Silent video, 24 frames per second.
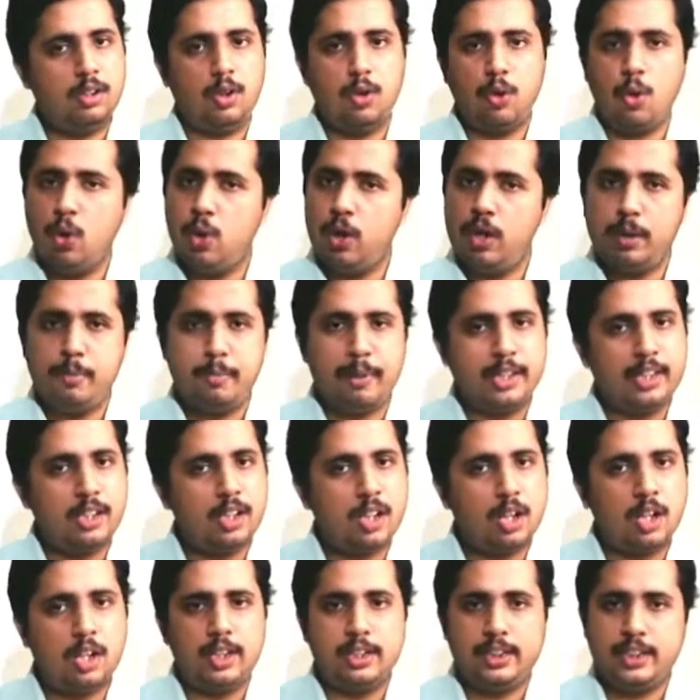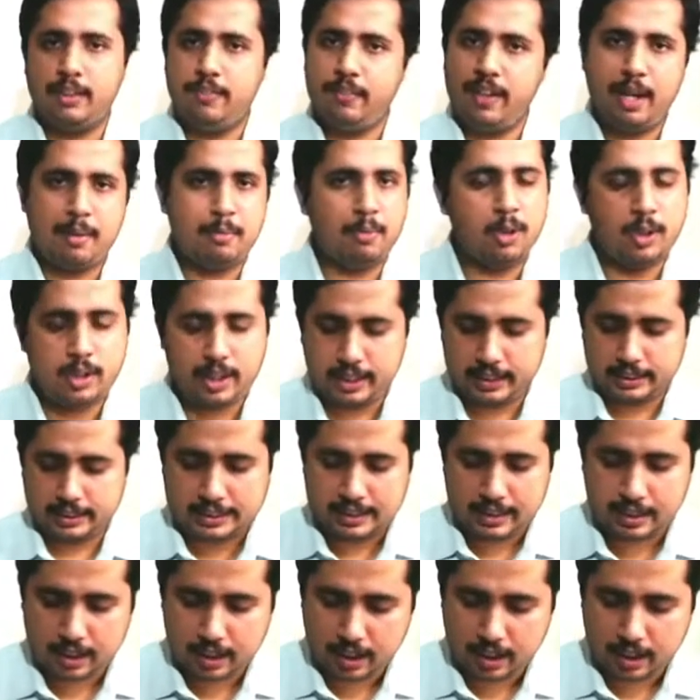old methodology, we amortized it.